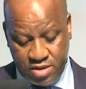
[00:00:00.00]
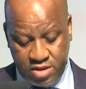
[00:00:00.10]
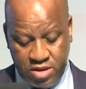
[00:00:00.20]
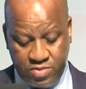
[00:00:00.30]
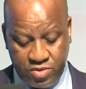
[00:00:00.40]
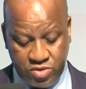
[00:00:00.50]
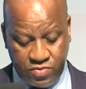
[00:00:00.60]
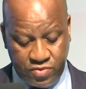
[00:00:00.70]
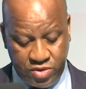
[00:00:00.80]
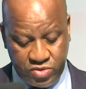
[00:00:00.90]
in the province
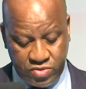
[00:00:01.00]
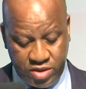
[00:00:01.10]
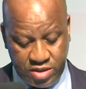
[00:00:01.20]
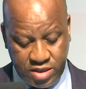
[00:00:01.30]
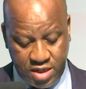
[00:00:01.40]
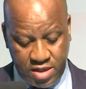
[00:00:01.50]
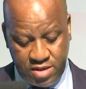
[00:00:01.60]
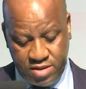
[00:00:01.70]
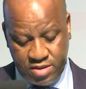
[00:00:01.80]
of KwaZulu-Natal,